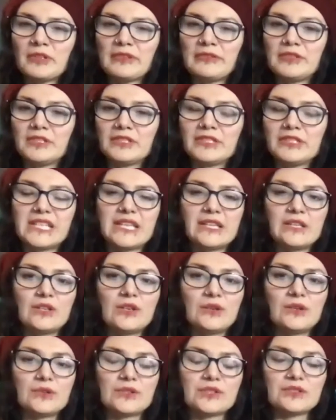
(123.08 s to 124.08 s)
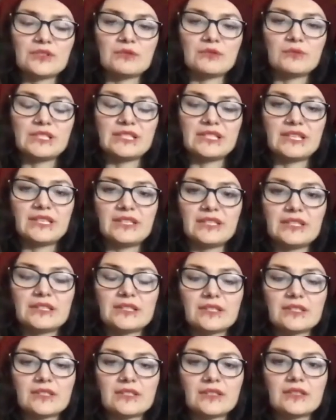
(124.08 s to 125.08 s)
if 13 Ghosts was
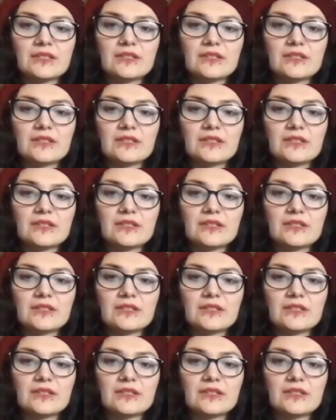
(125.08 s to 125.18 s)
his.